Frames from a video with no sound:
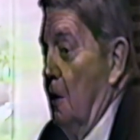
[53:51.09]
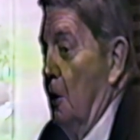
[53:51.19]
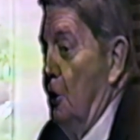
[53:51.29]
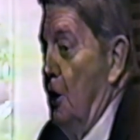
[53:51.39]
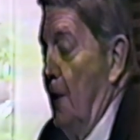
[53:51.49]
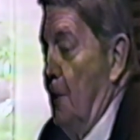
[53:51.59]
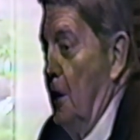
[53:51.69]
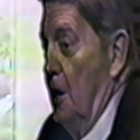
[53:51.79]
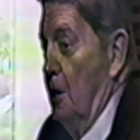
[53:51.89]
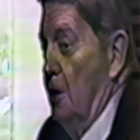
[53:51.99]
the
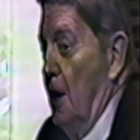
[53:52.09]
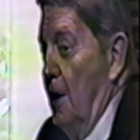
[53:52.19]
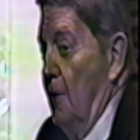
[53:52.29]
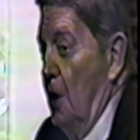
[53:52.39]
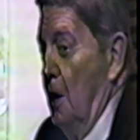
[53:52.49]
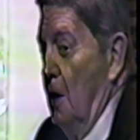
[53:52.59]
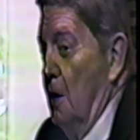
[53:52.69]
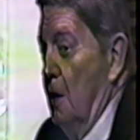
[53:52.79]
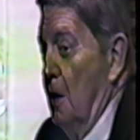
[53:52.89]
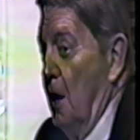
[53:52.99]
Japanese Navy
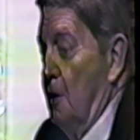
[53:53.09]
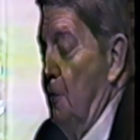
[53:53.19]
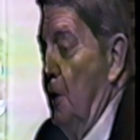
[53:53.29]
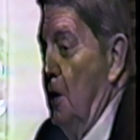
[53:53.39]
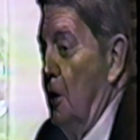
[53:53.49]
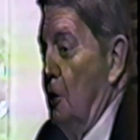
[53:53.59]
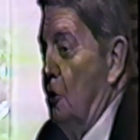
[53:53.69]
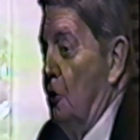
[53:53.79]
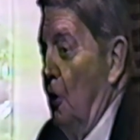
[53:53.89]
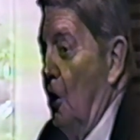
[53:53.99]
has been
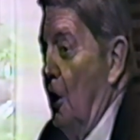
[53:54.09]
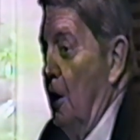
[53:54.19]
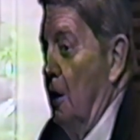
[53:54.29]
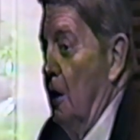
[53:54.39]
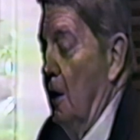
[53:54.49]
destroyed